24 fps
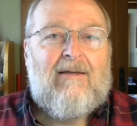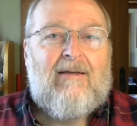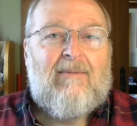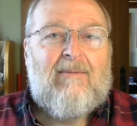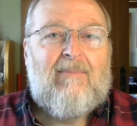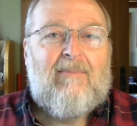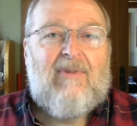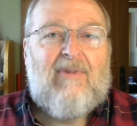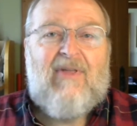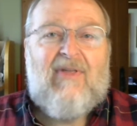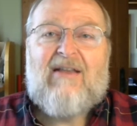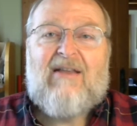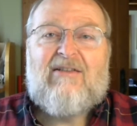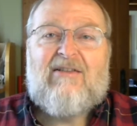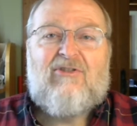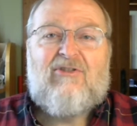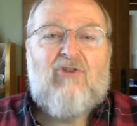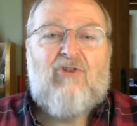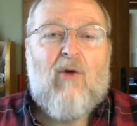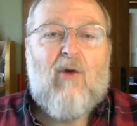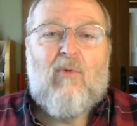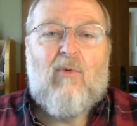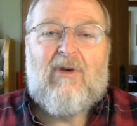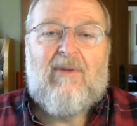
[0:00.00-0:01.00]
But that is
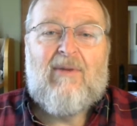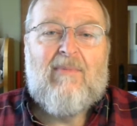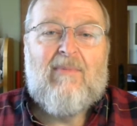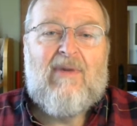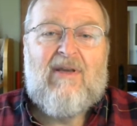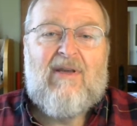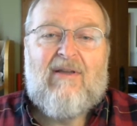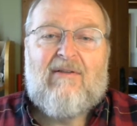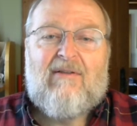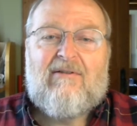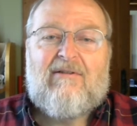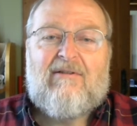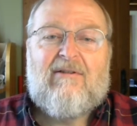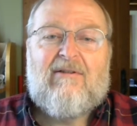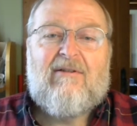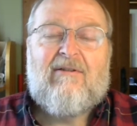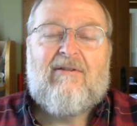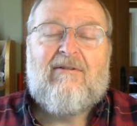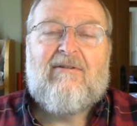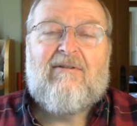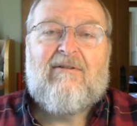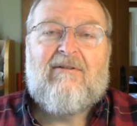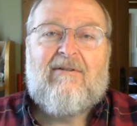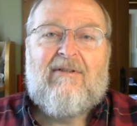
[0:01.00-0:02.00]
not what it means.
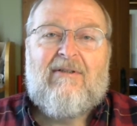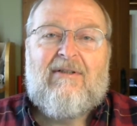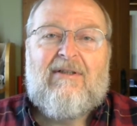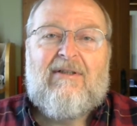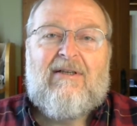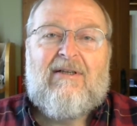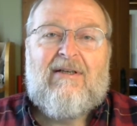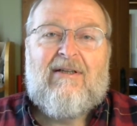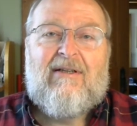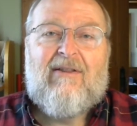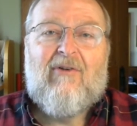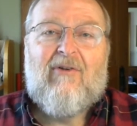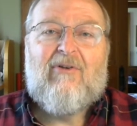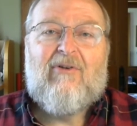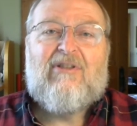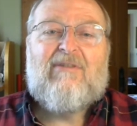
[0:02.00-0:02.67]
There